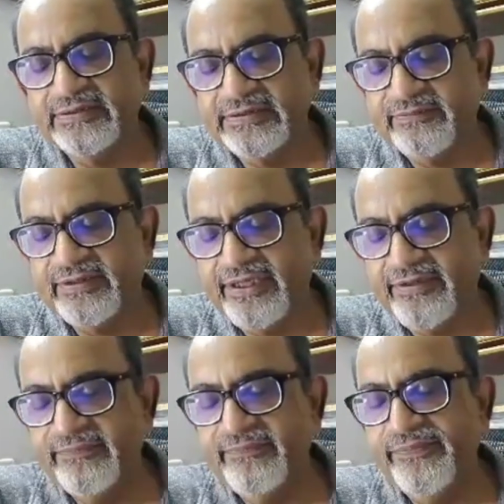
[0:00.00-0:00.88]

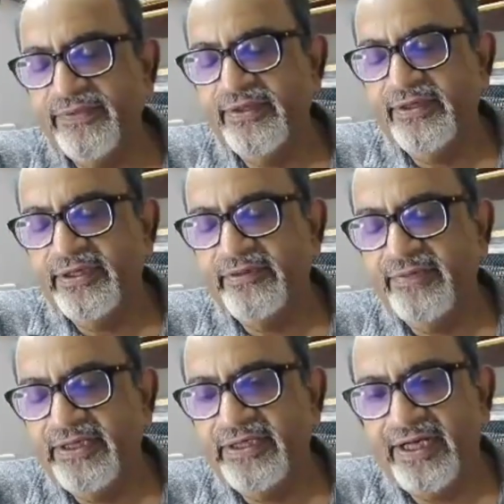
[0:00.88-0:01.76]
sometime in
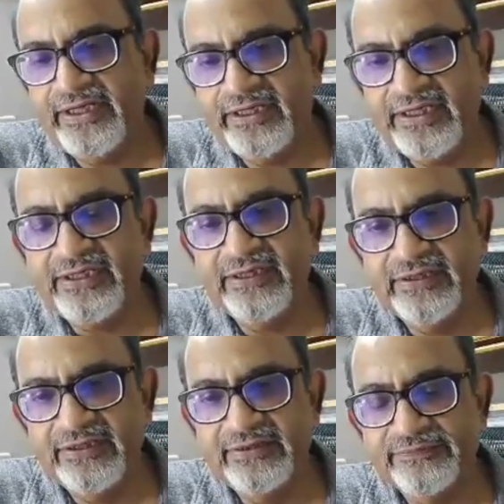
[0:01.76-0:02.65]
mid-90s,
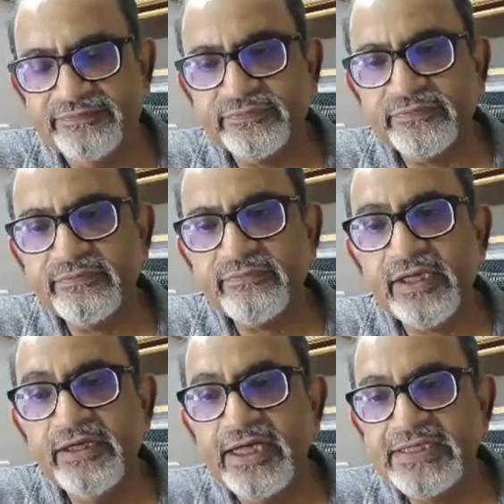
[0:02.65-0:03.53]

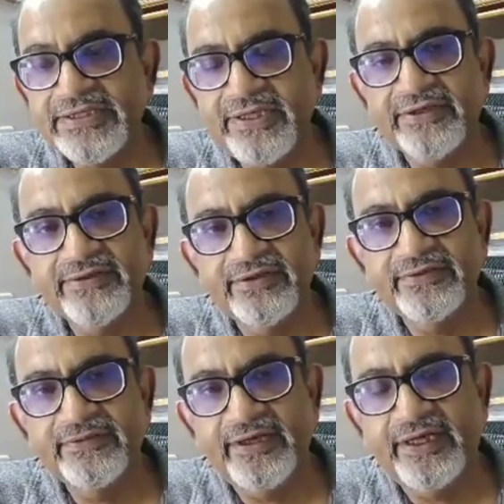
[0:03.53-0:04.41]
last year,
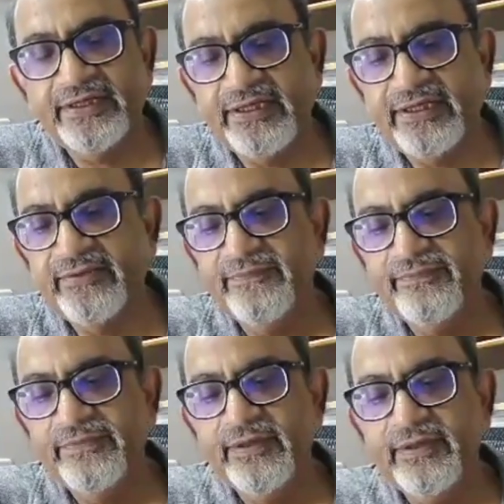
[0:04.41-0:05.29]
19,
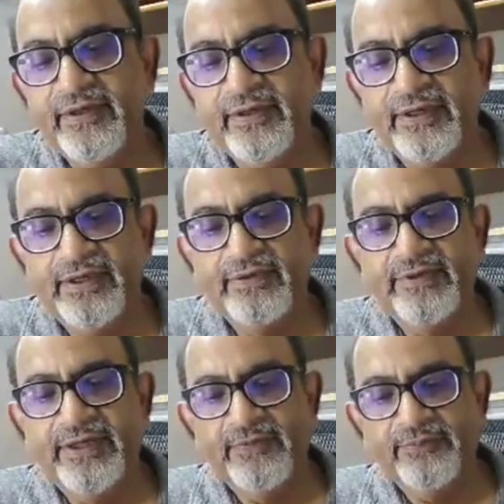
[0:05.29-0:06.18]

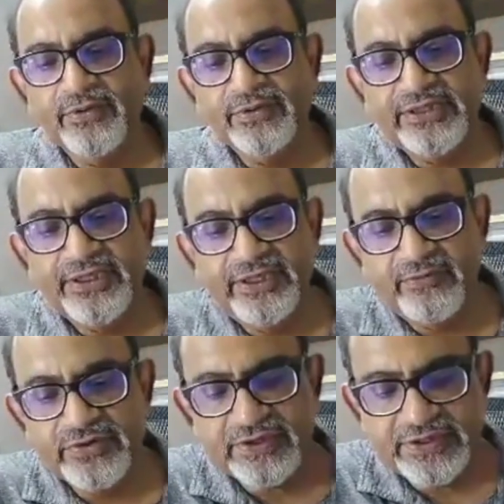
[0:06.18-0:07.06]
we happened to see a
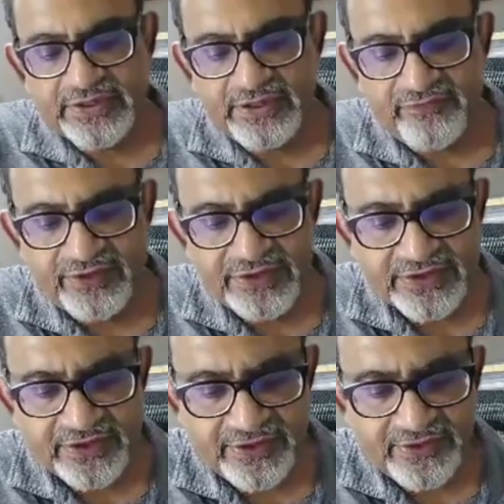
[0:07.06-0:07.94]
demonstration in
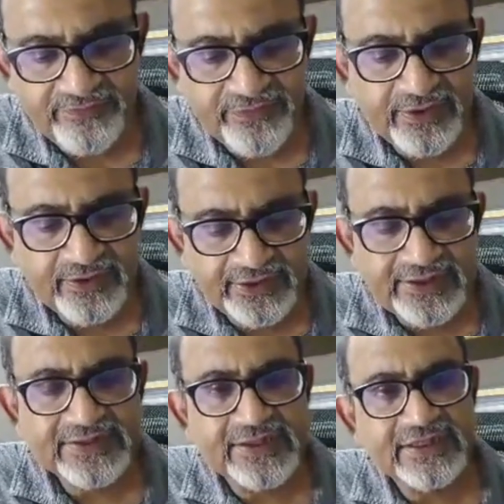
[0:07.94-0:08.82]
which
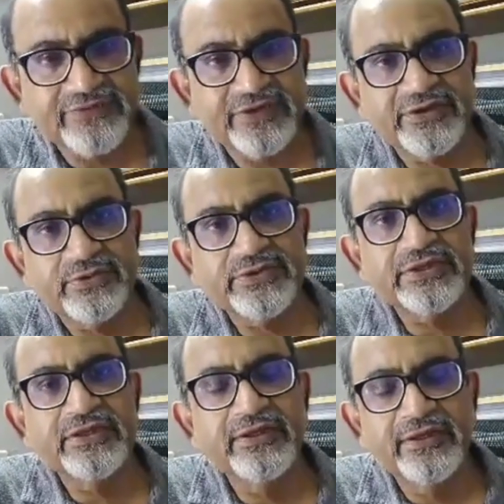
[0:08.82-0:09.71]
these stents were
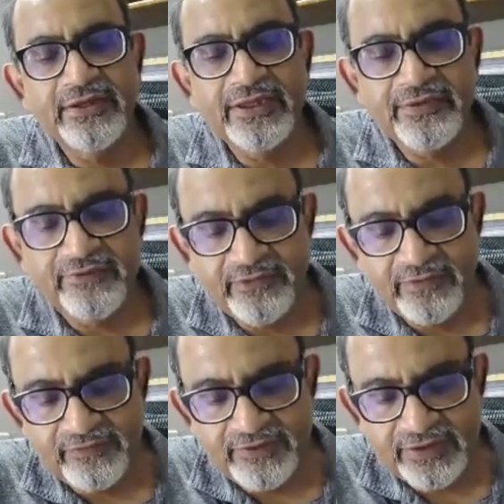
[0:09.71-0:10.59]
used. They are
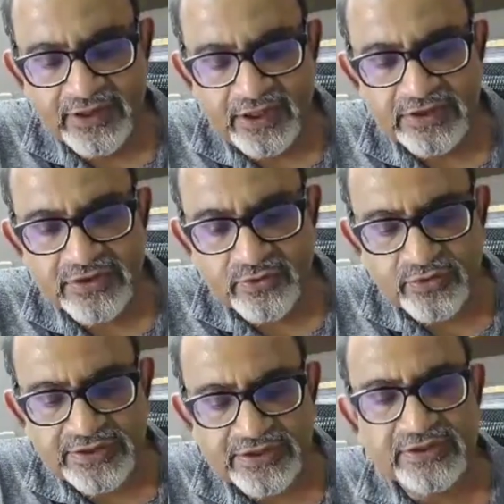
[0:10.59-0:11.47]
available with Carl
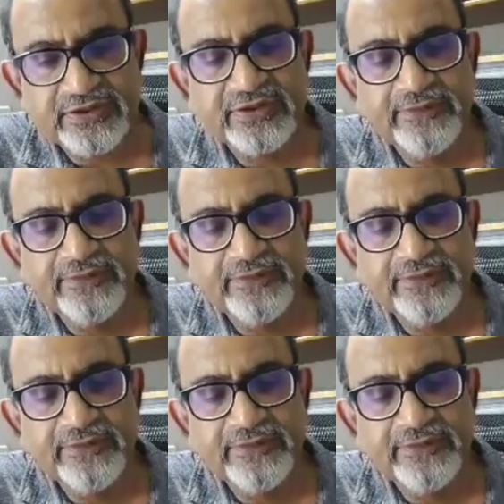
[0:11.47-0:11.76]
Stores and